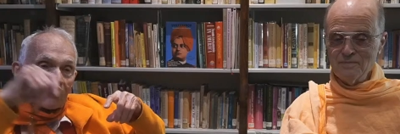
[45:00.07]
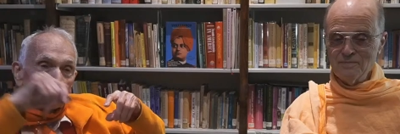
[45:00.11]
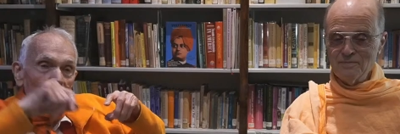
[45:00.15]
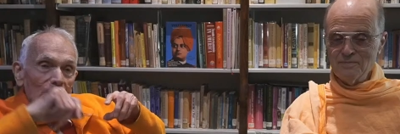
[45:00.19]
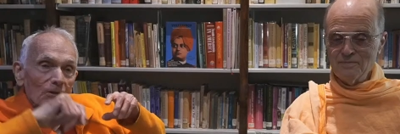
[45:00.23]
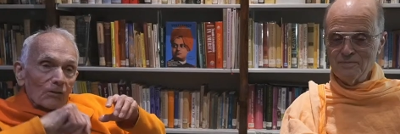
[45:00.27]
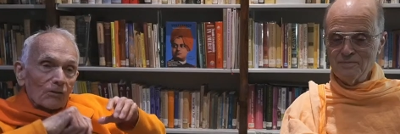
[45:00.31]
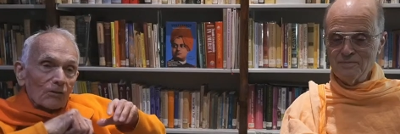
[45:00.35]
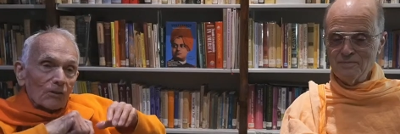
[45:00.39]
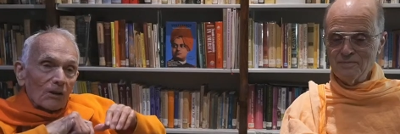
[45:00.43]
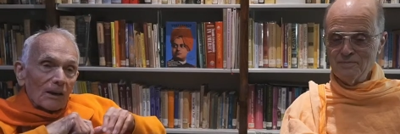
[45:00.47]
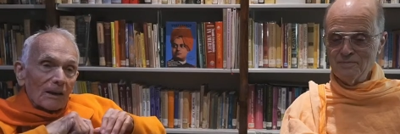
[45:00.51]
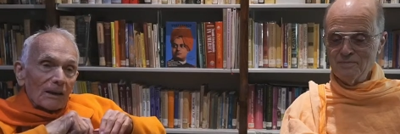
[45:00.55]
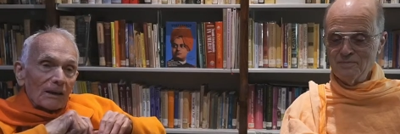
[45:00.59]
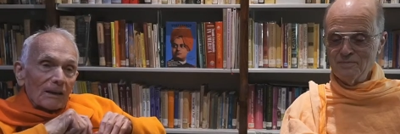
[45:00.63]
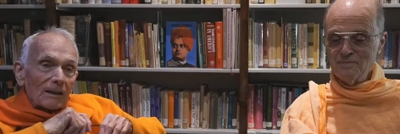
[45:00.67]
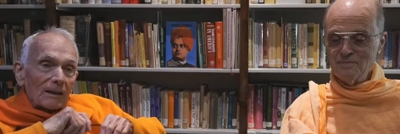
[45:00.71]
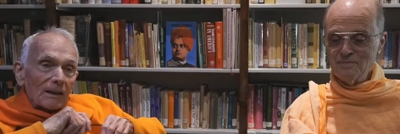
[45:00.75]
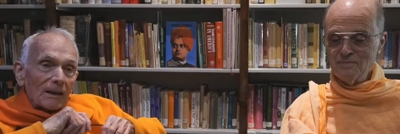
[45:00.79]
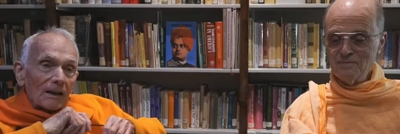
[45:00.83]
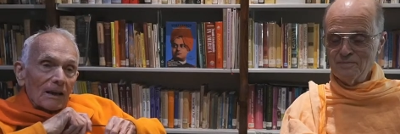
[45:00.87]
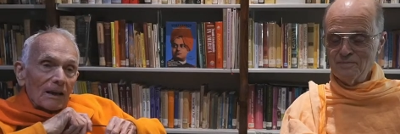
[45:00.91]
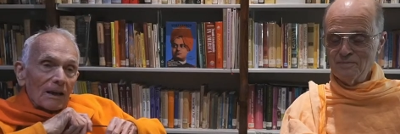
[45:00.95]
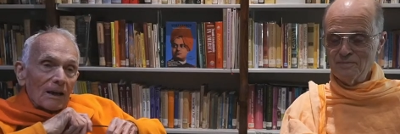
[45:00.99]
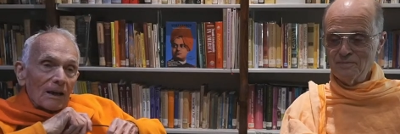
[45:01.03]
Speaker 1: to say,
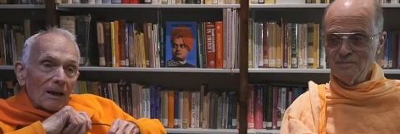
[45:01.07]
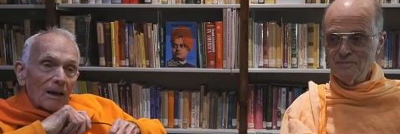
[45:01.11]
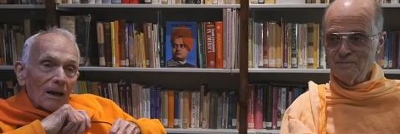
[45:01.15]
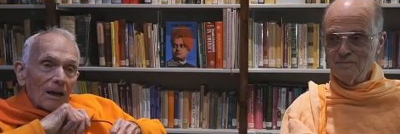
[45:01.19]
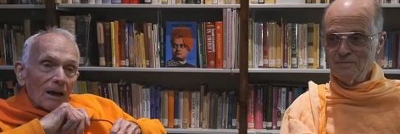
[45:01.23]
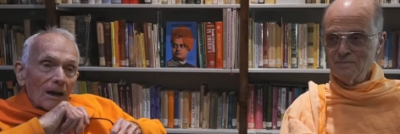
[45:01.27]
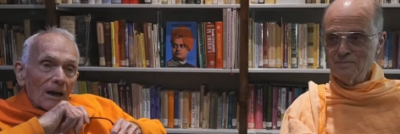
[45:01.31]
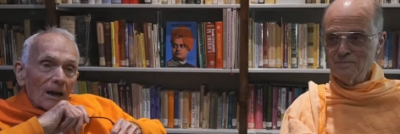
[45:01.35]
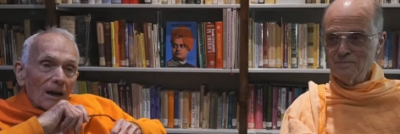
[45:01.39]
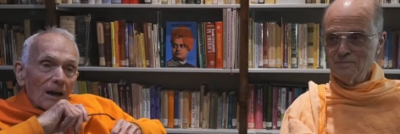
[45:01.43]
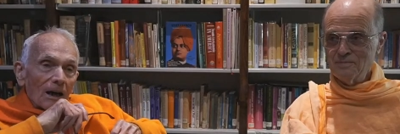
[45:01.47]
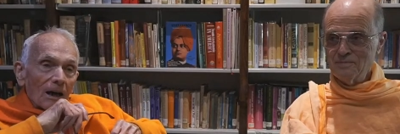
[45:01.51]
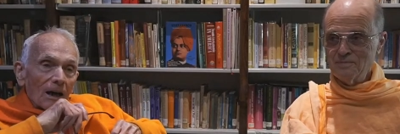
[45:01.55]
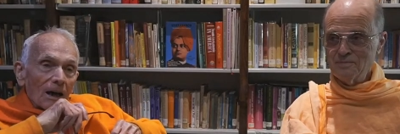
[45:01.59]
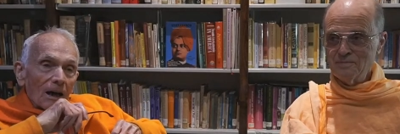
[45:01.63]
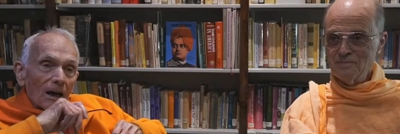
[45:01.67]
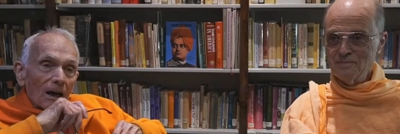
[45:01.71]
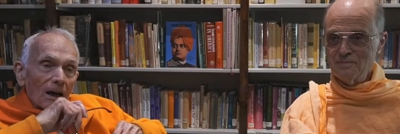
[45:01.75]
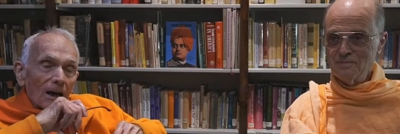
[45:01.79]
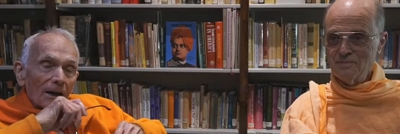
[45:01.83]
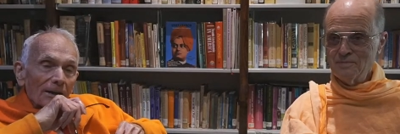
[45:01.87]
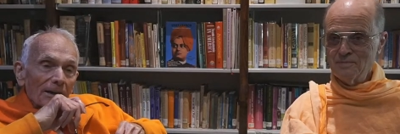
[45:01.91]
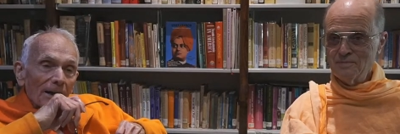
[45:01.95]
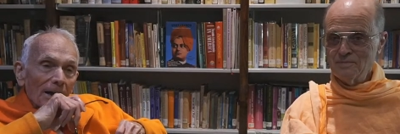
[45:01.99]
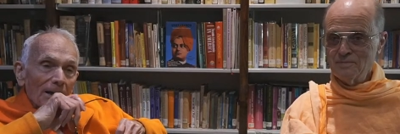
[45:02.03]

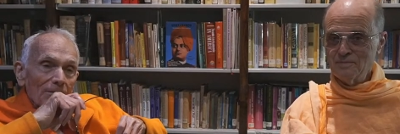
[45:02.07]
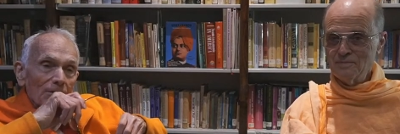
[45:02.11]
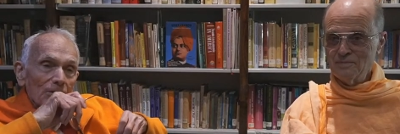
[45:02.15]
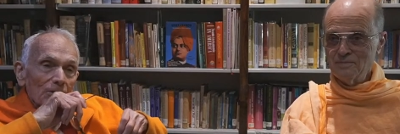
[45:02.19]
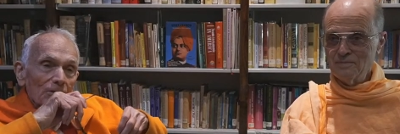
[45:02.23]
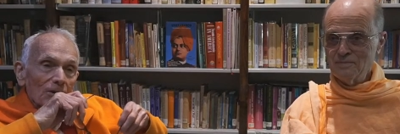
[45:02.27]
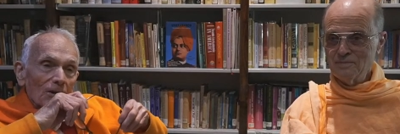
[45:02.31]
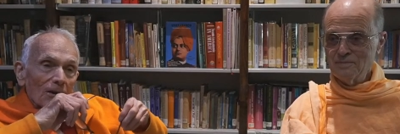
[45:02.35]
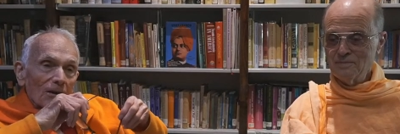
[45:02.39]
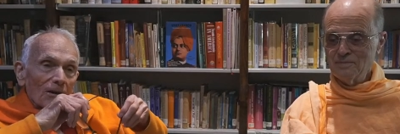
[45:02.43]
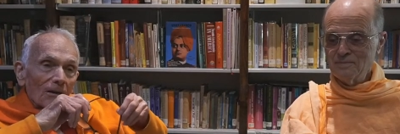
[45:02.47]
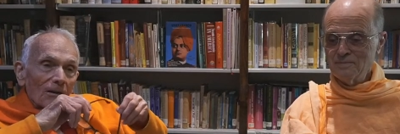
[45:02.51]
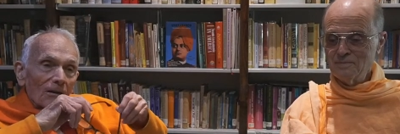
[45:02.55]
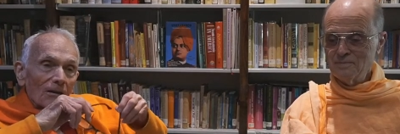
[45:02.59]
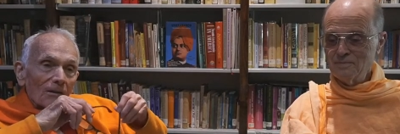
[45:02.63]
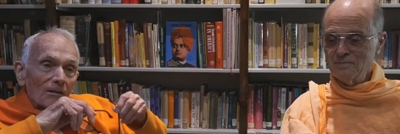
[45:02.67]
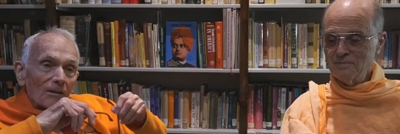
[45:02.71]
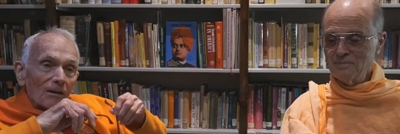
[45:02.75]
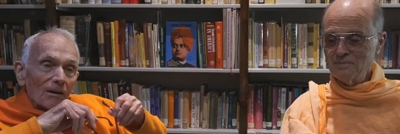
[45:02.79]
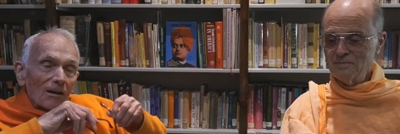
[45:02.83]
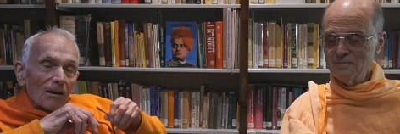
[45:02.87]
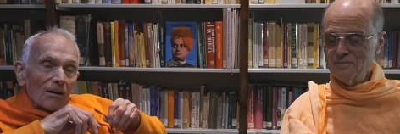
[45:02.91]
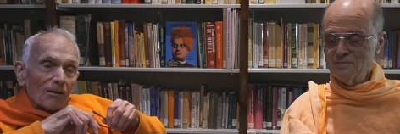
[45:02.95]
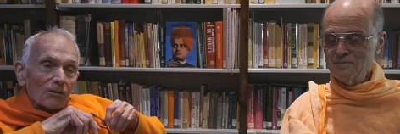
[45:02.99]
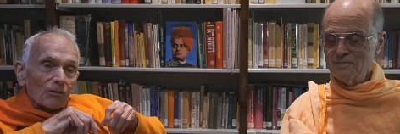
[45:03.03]
an avatar,
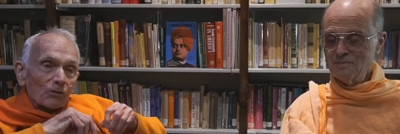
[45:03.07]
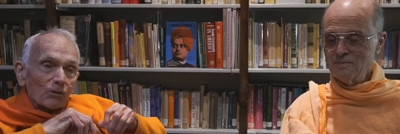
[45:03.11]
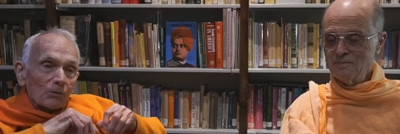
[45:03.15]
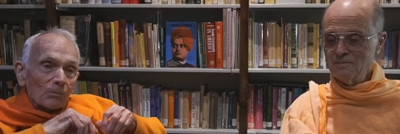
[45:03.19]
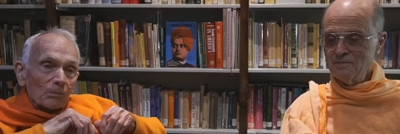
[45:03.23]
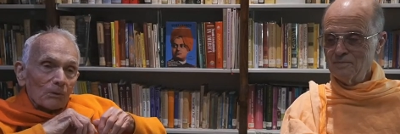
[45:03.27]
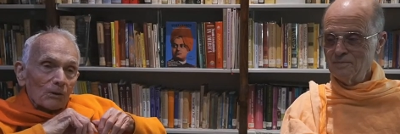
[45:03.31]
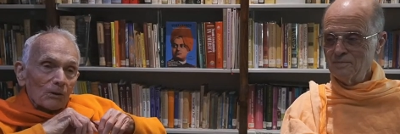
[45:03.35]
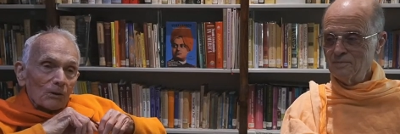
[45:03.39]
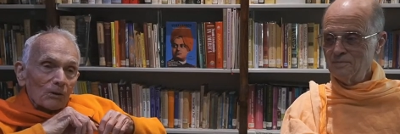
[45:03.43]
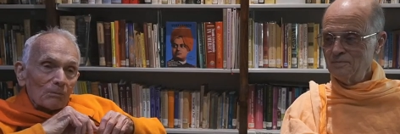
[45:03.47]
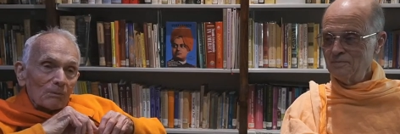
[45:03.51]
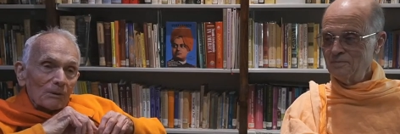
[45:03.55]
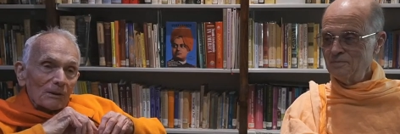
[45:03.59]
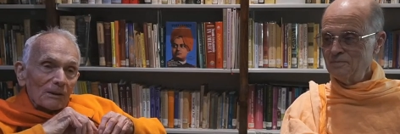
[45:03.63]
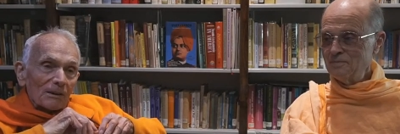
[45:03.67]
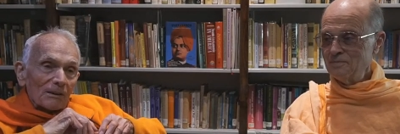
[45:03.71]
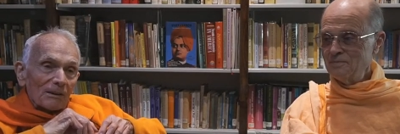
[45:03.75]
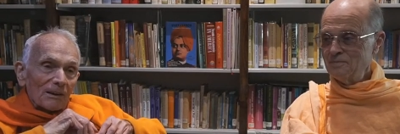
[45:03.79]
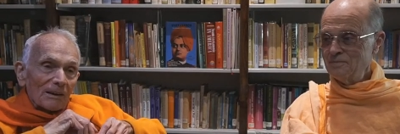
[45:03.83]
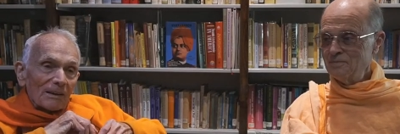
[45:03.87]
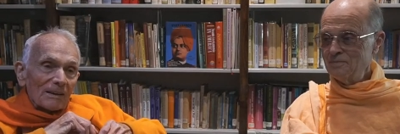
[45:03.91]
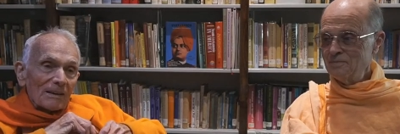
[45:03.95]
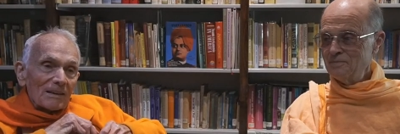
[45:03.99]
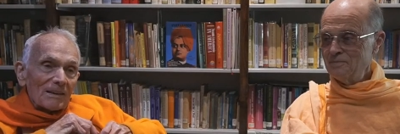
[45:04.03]
a
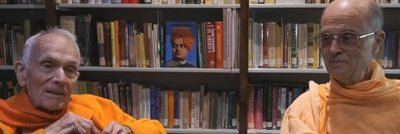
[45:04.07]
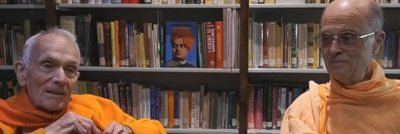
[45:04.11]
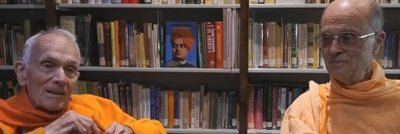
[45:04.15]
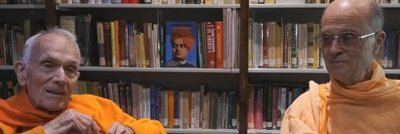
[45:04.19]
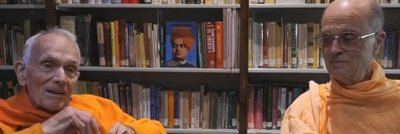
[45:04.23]
superluminary,